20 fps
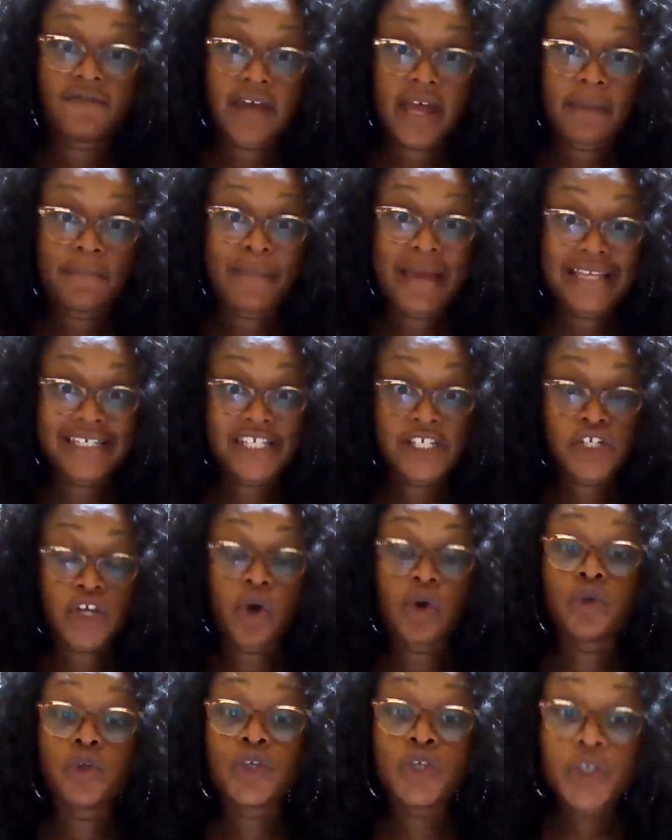a
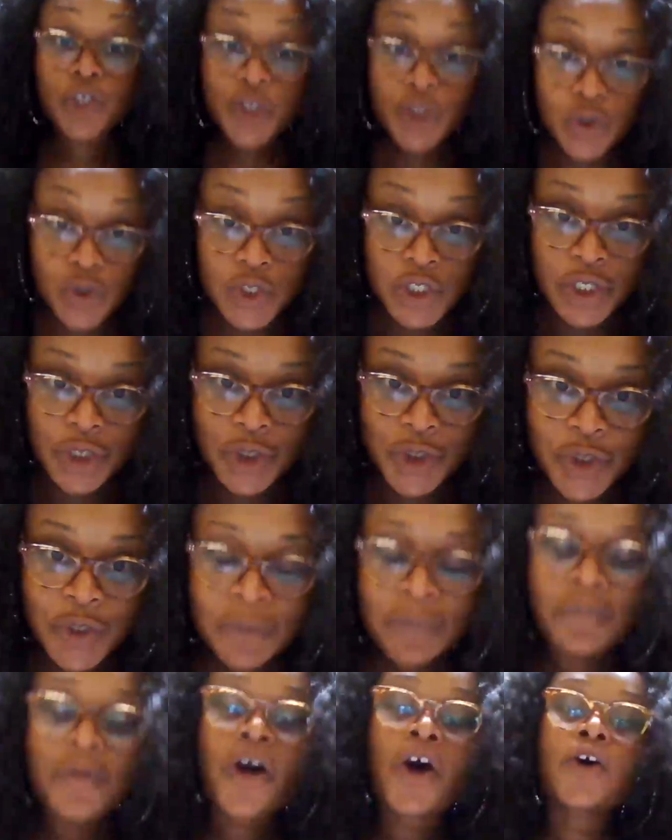message on
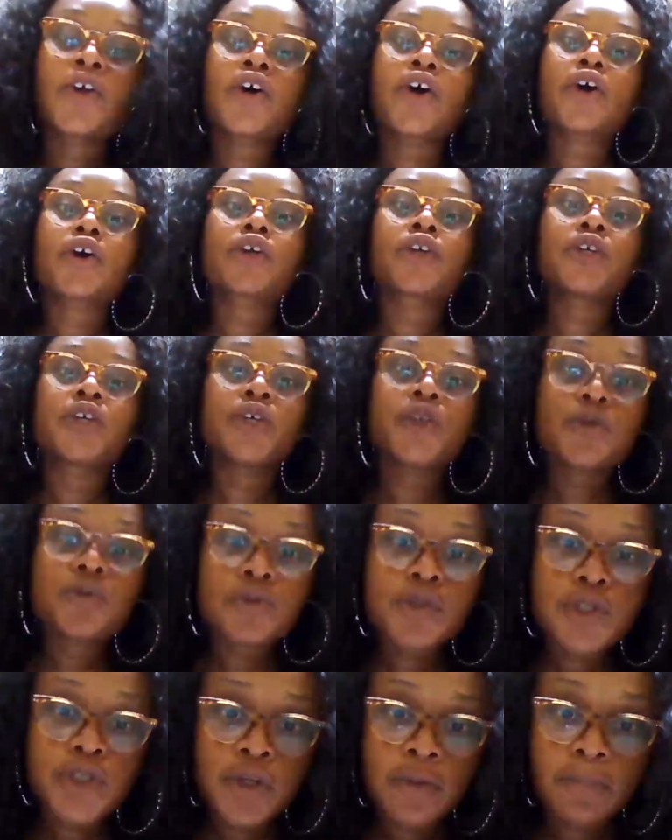YouTube on her
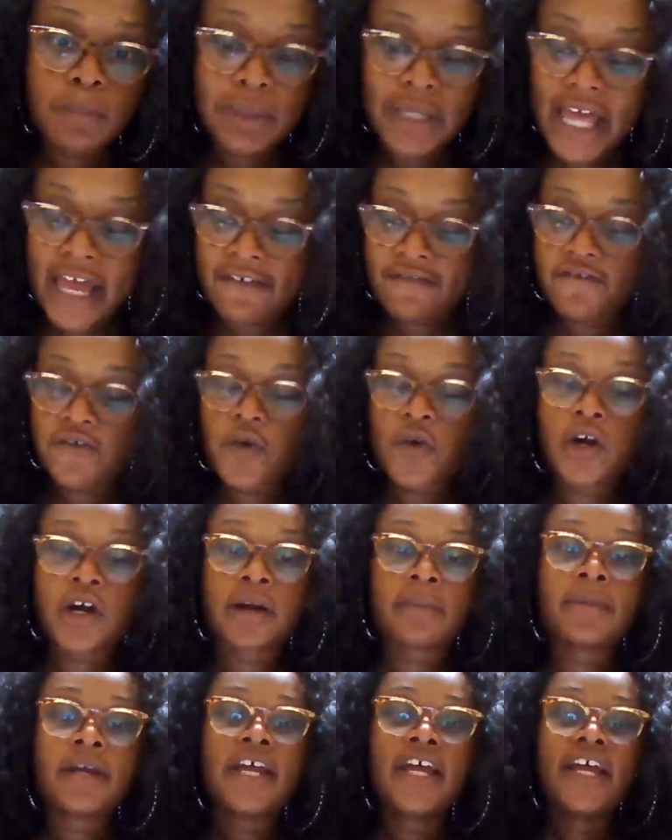YouTube
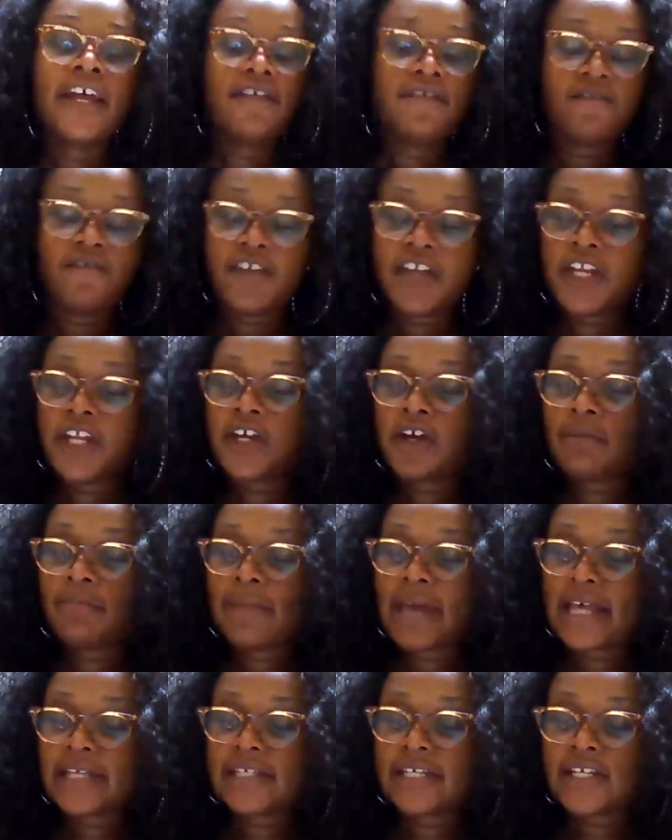platform video
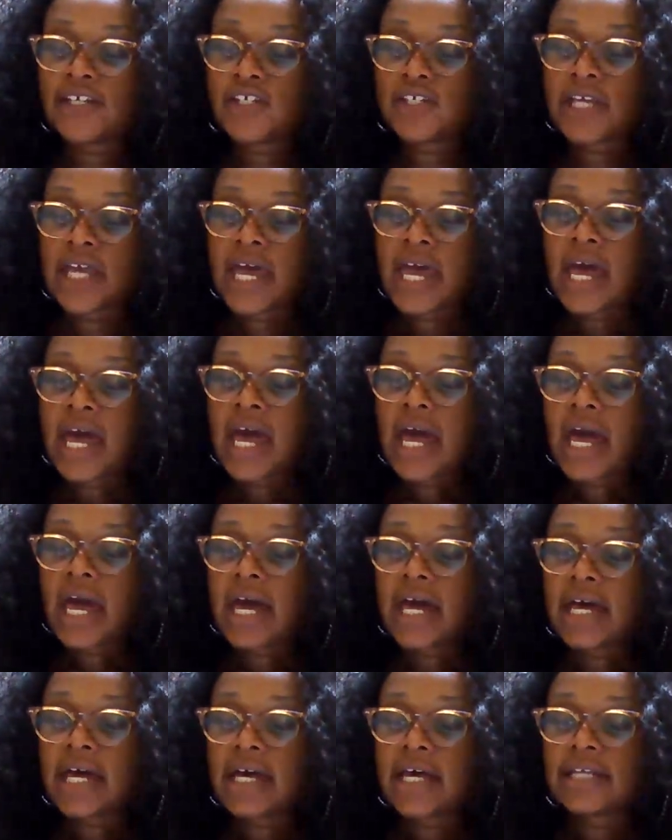message
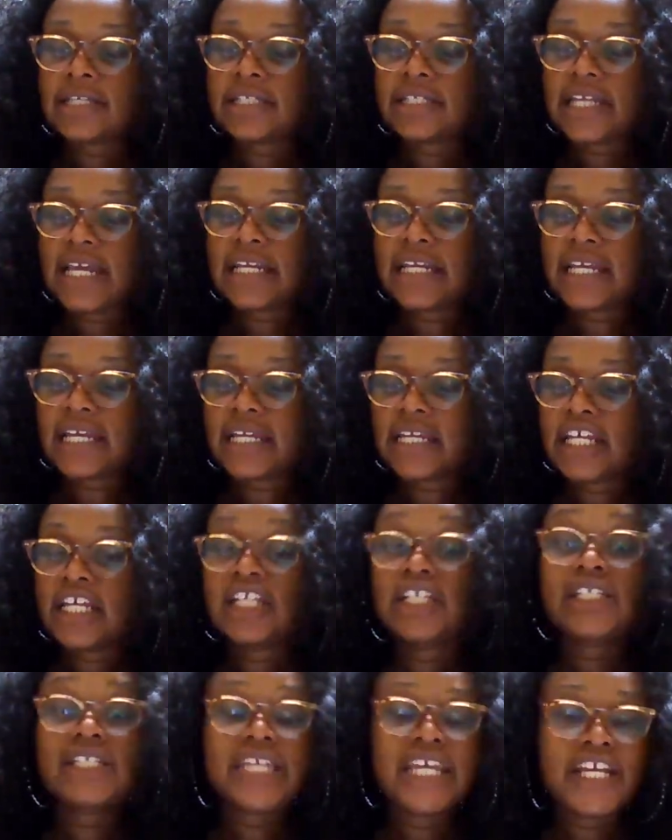uh, stating
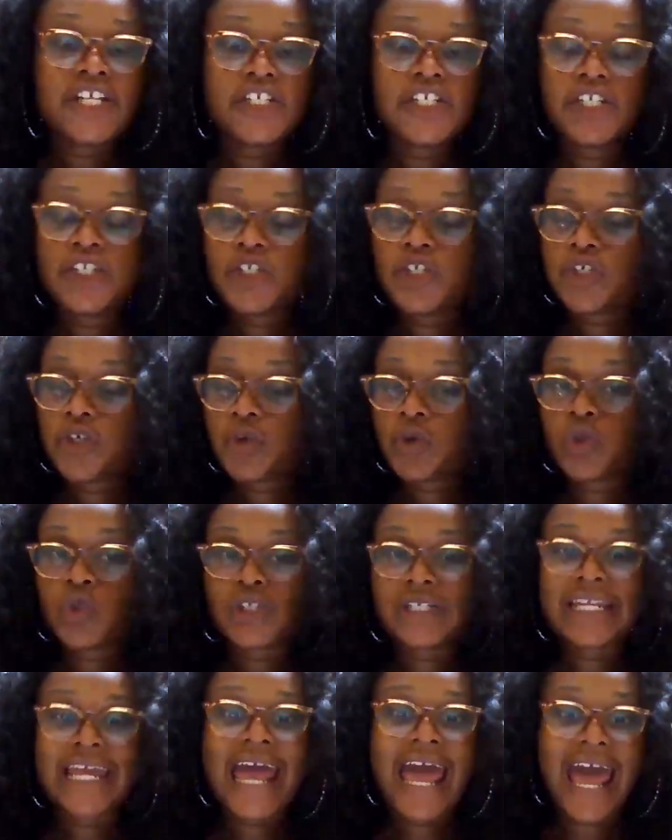teaching
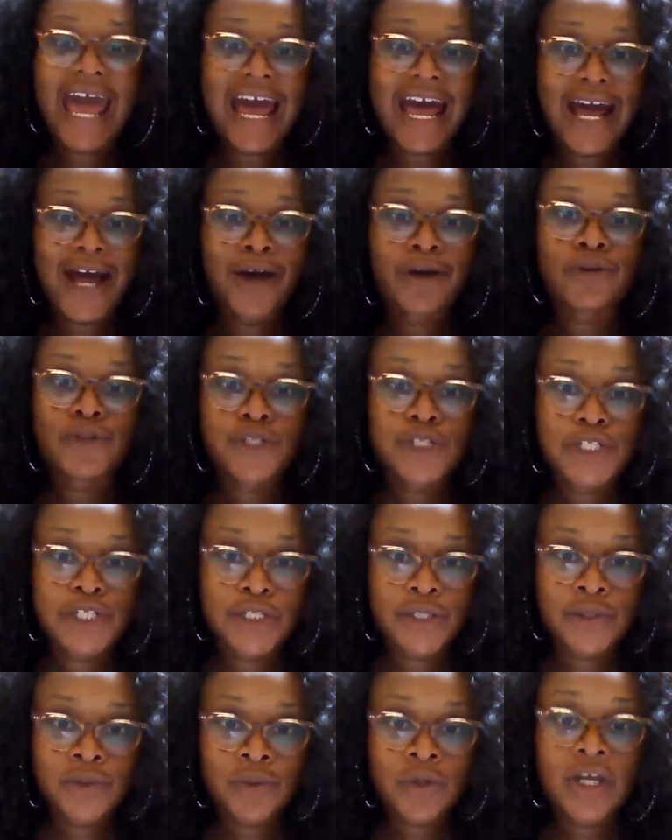children how
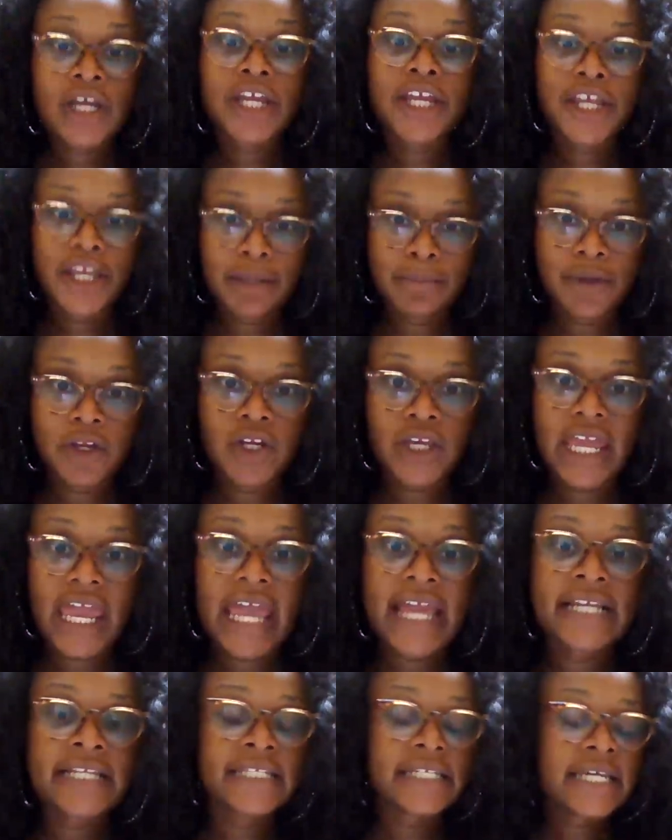to
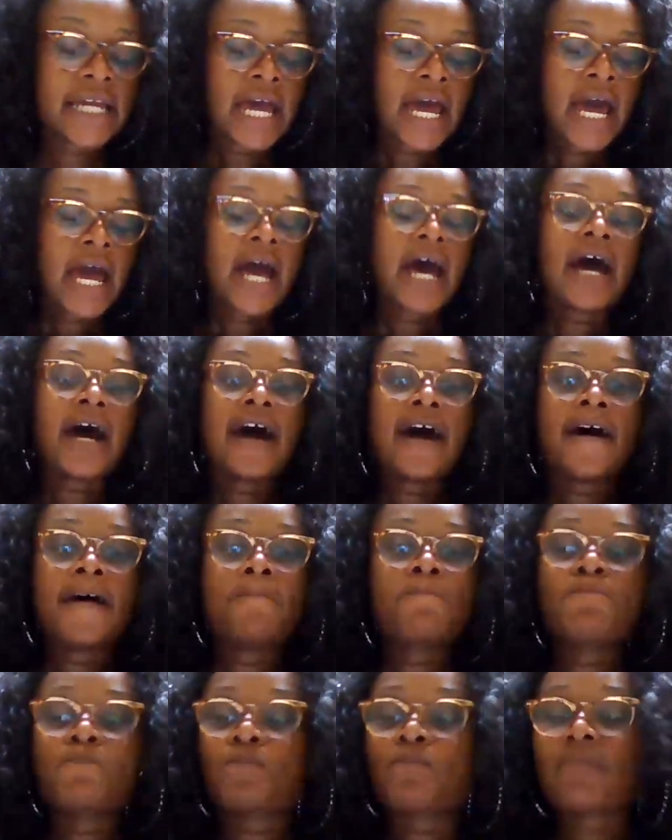communicate.
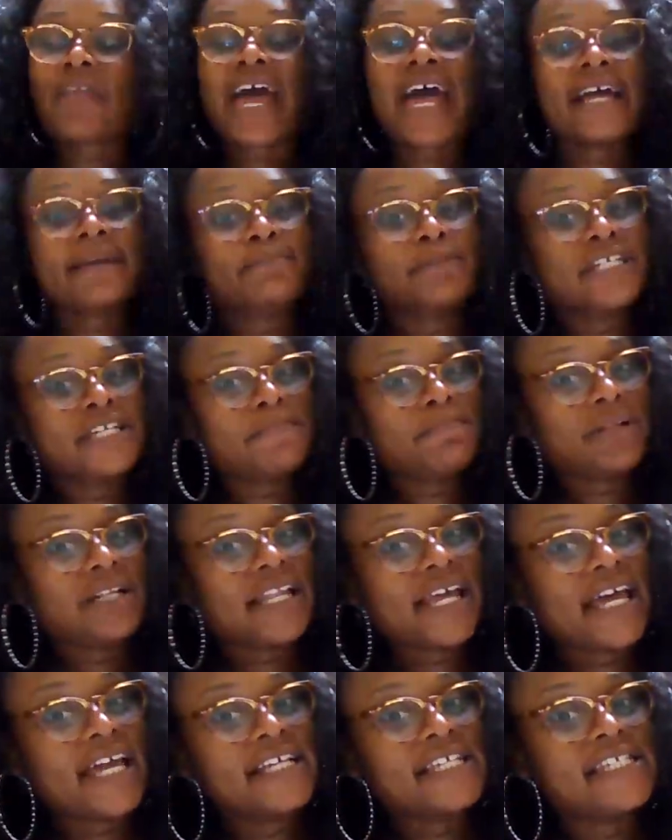Um, I did
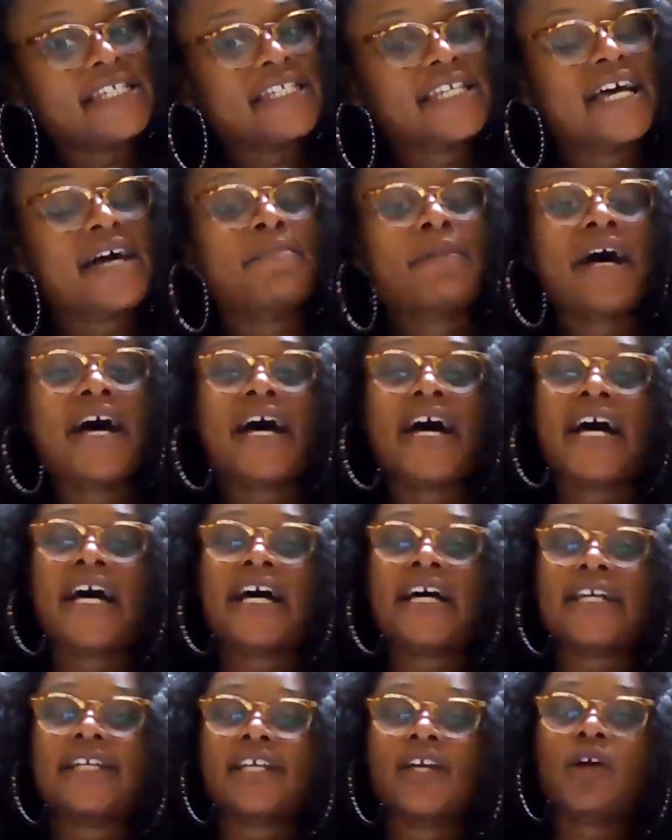play some
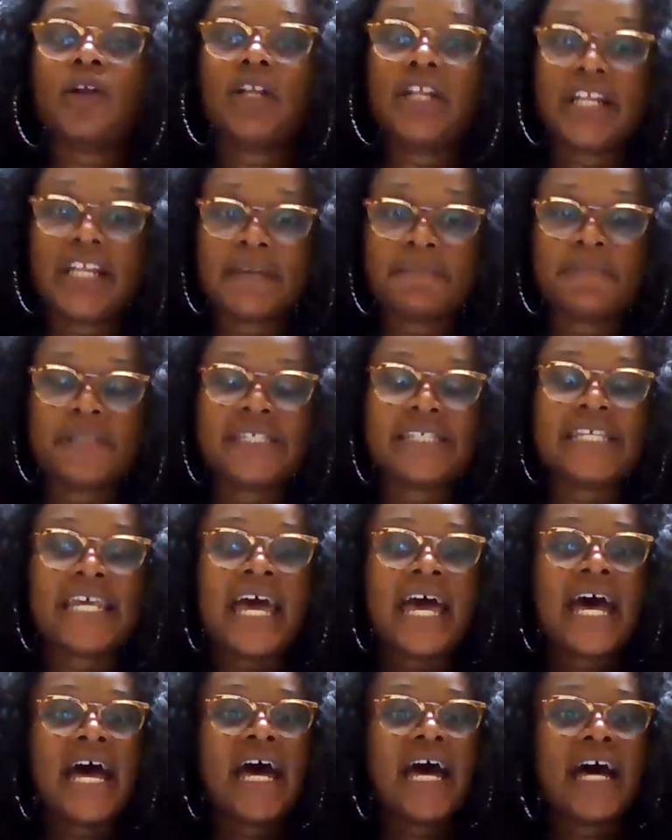uh, clips
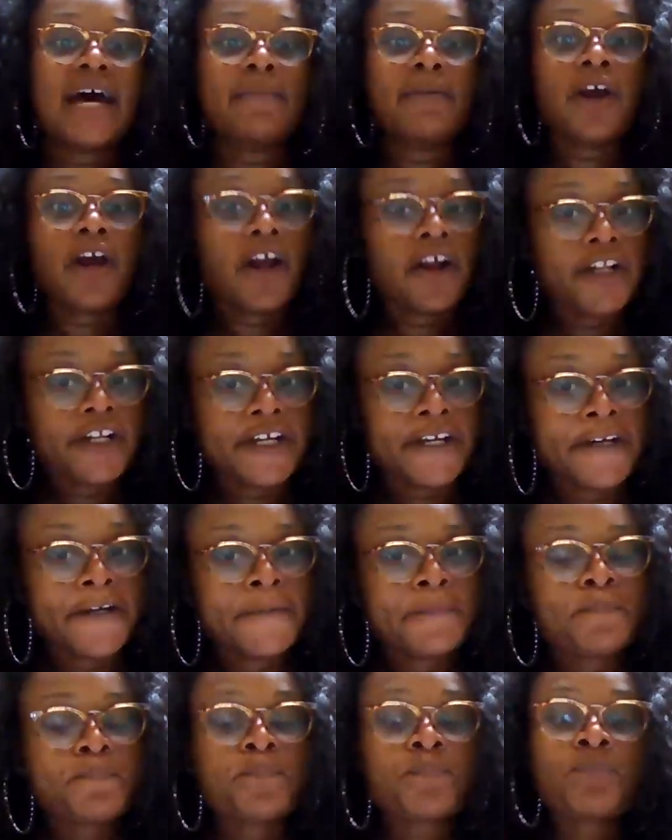um,
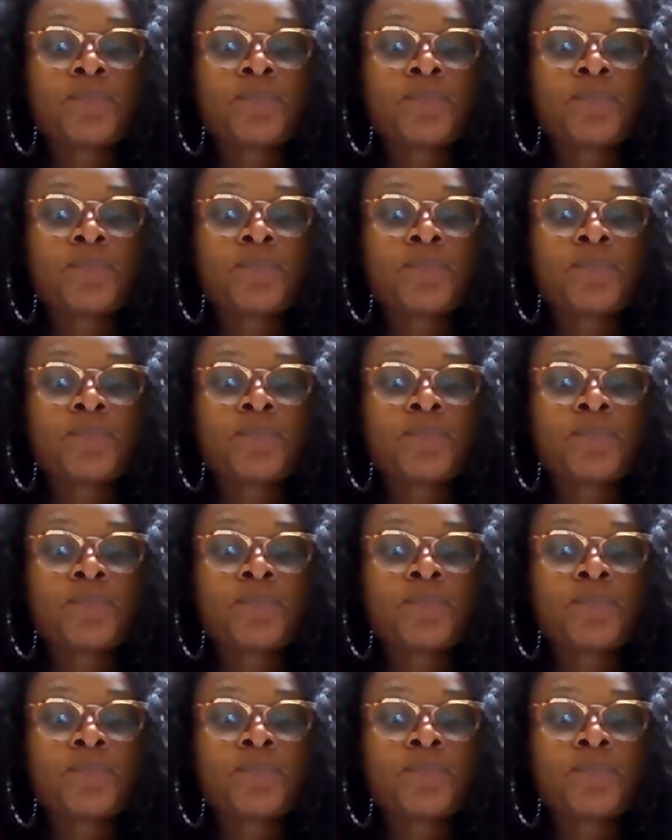earlier